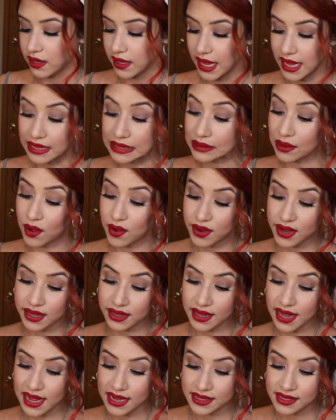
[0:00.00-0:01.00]
like long
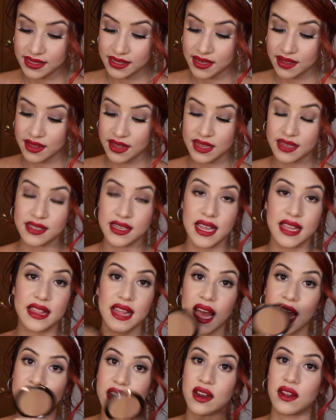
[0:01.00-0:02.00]
it lasts and things like
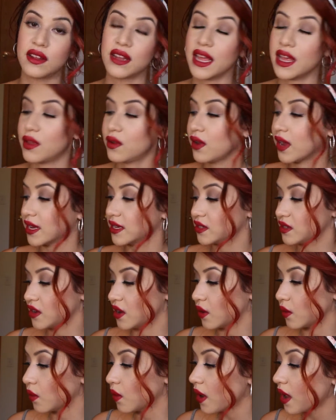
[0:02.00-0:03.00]
that and I'll let you guys
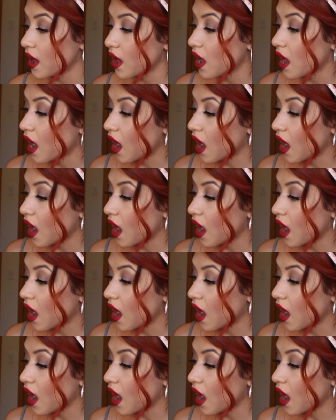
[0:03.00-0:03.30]
know.